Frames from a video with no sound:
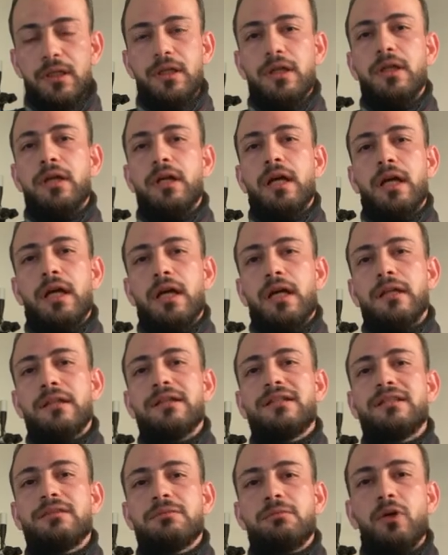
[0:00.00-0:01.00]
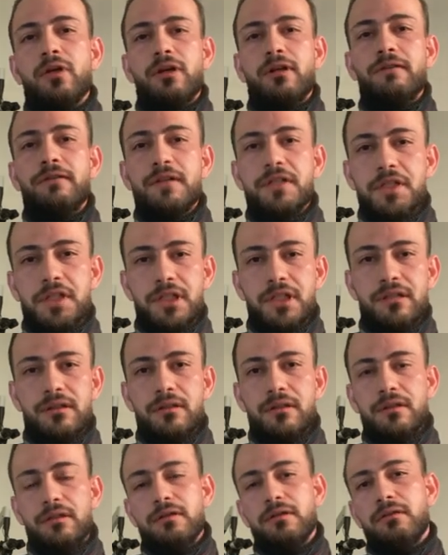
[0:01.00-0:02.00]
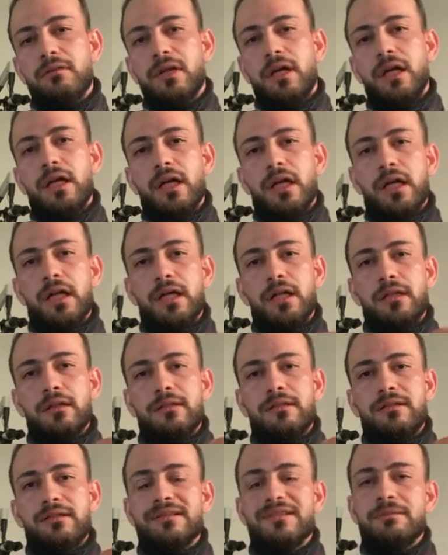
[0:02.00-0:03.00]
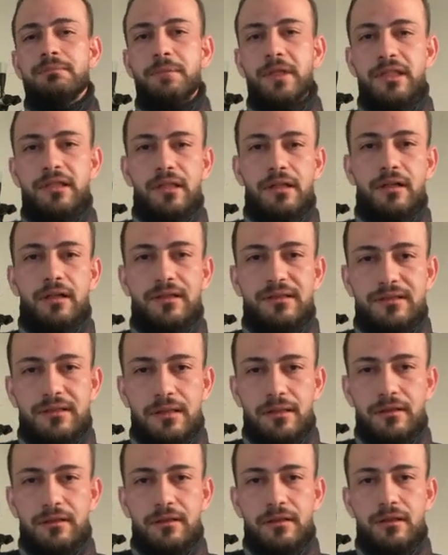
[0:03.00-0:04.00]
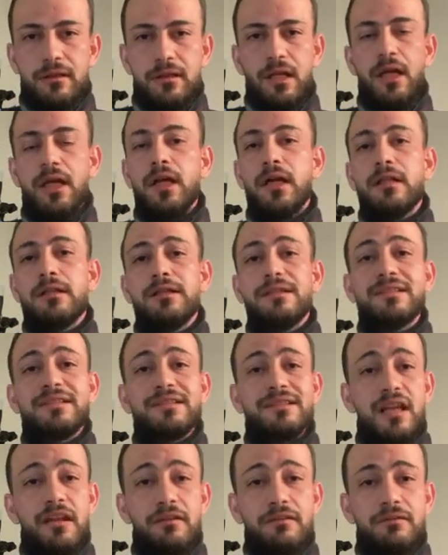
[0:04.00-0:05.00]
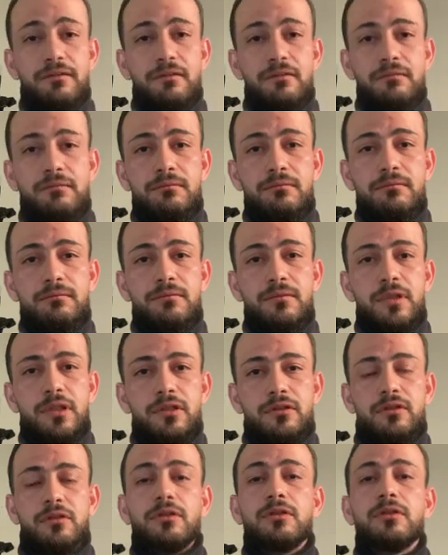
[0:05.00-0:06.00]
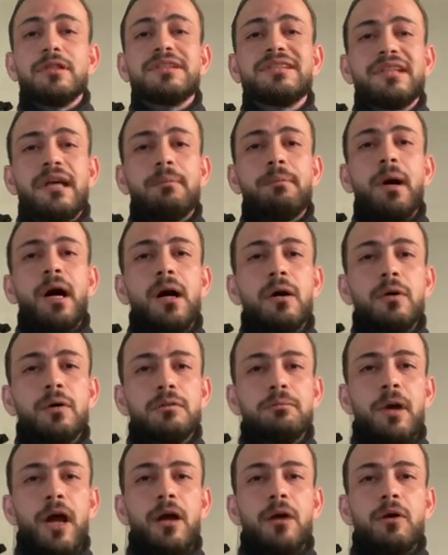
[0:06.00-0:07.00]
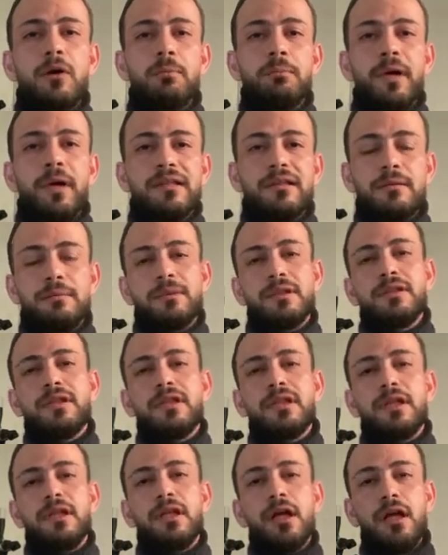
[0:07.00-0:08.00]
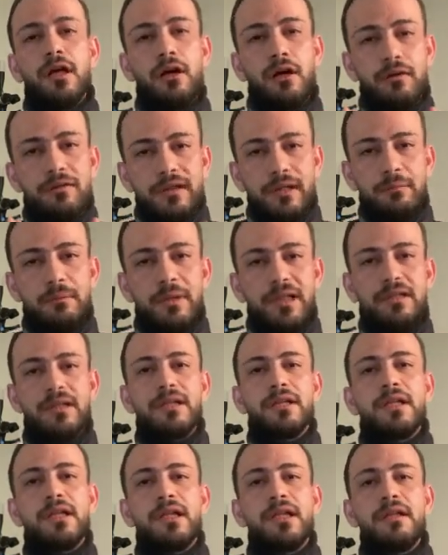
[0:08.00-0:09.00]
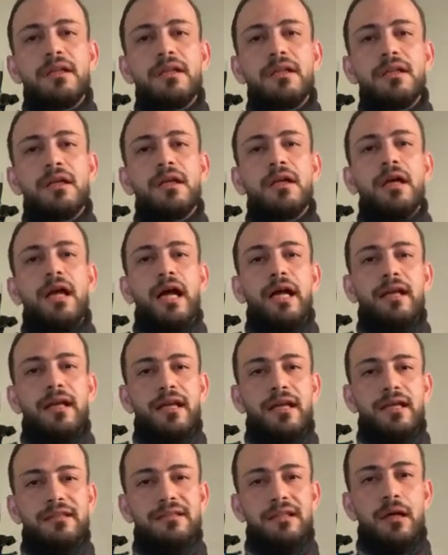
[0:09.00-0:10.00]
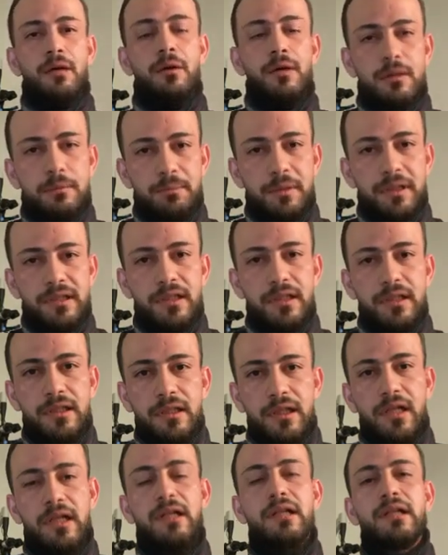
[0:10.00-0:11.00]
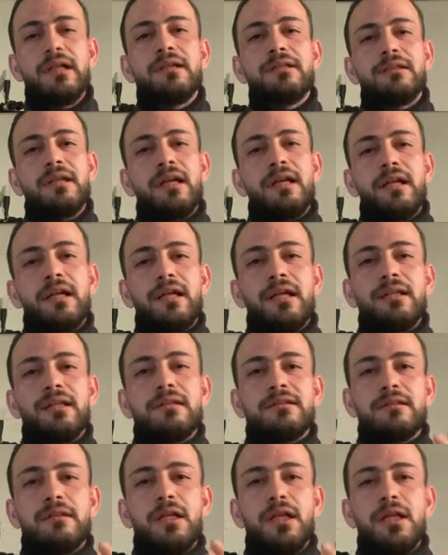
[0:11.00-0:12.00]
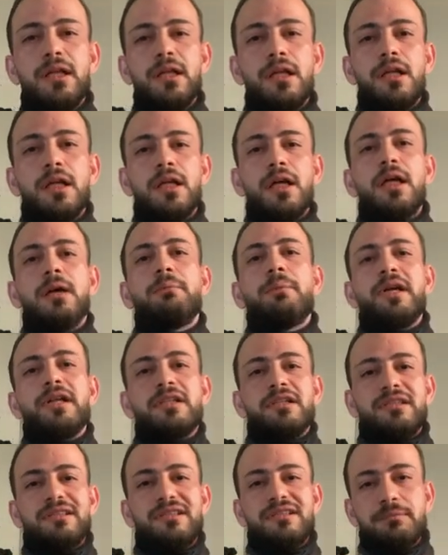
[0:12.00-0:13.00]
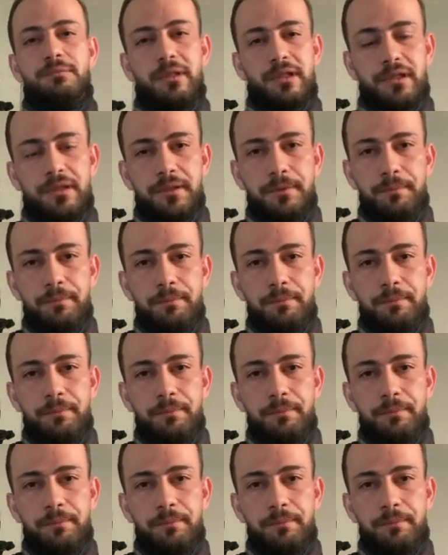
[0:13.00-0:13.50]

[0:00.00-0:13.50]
It's more efficient, and it's better result, and it's safe. So it's about biocompatibility of the material against our body and against patient's body.